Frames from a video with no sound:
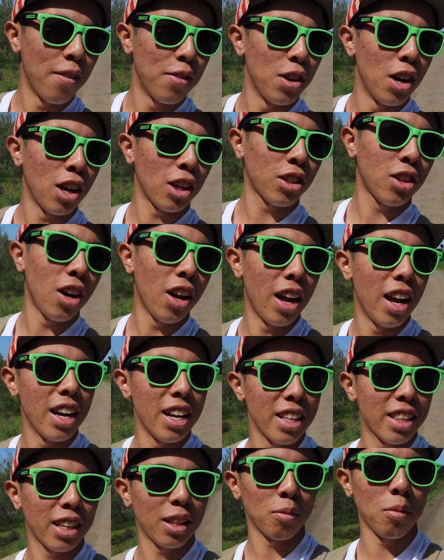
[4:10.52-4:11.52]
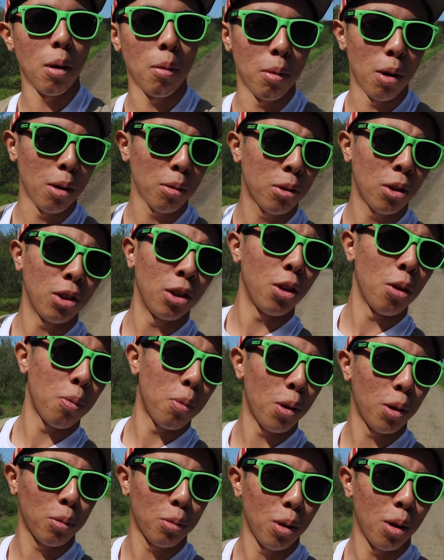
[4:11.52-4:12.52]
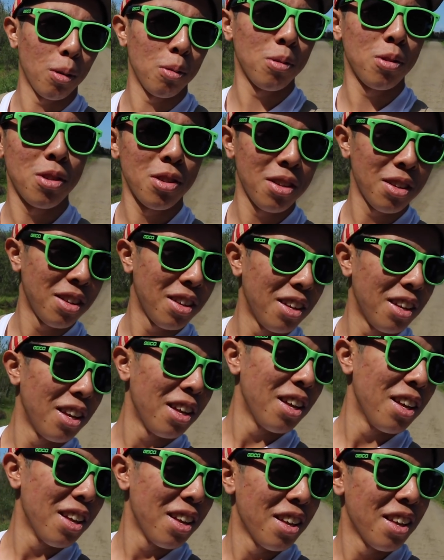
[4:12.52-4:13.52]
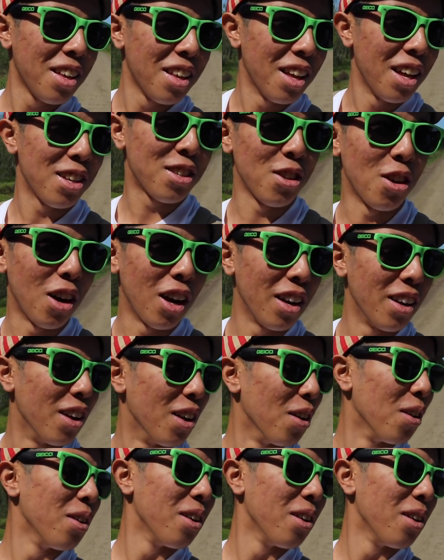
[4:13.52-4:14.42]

I've not caught anything. My mom called it the Perch Ponds. That's all I know.